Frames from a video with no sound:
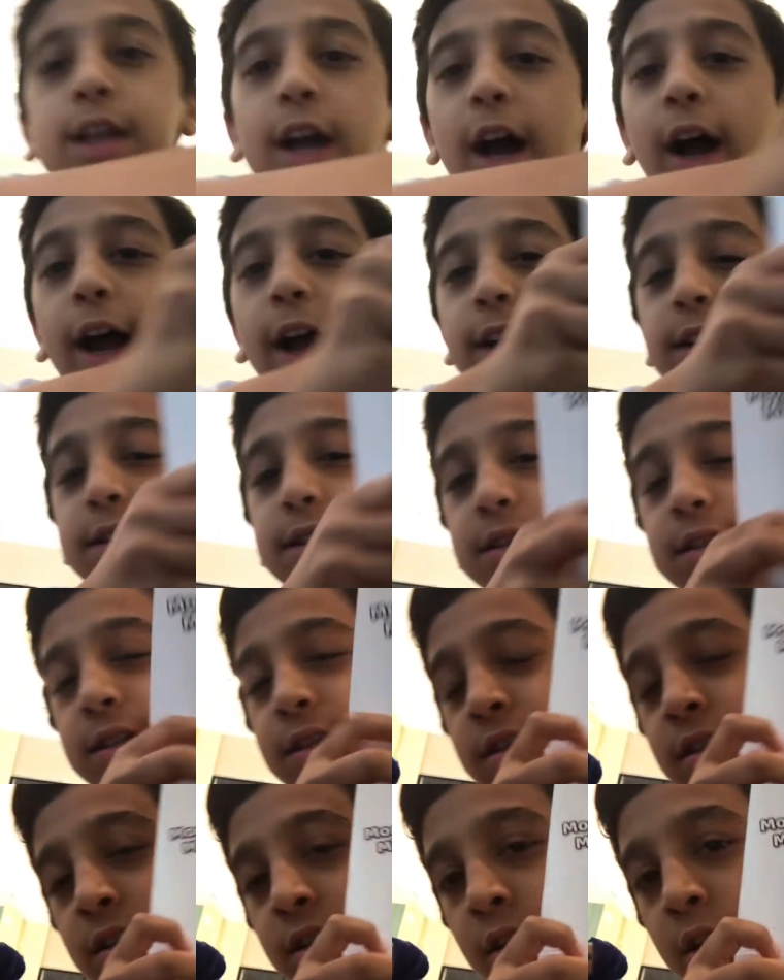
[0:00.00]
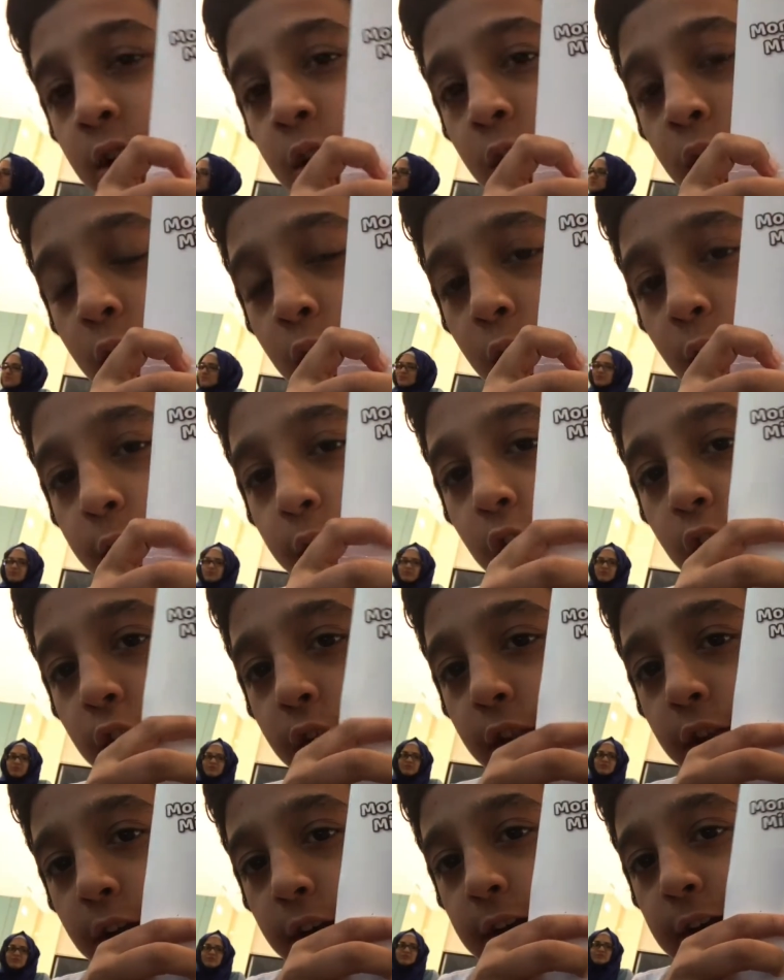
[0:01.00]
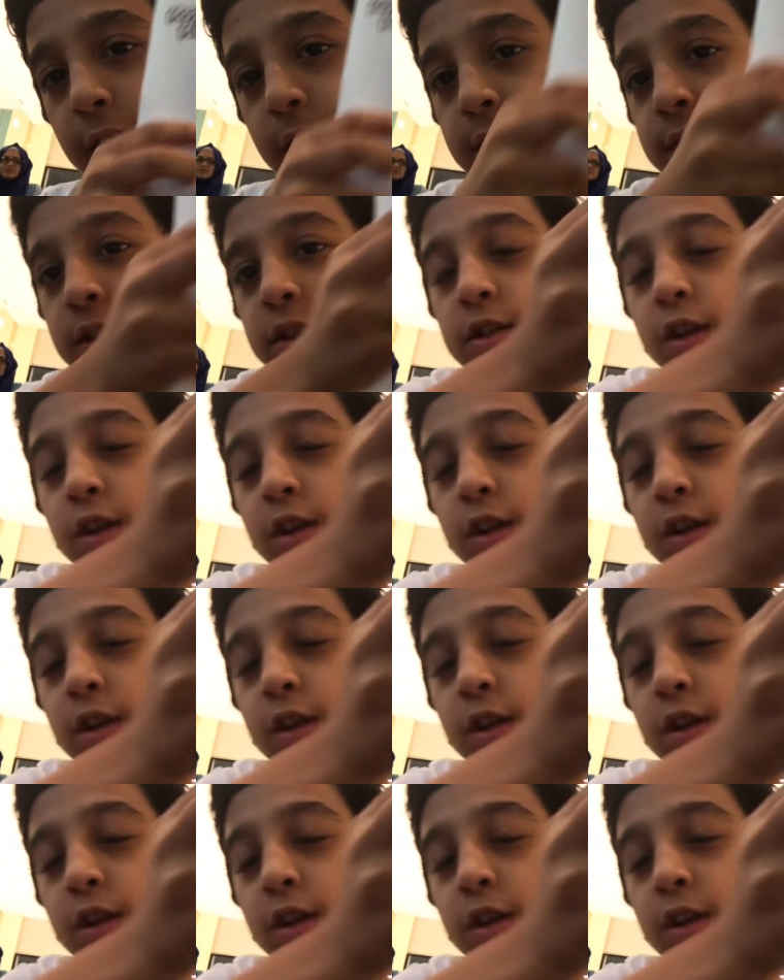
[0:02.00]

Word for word: guys. Here, there it is.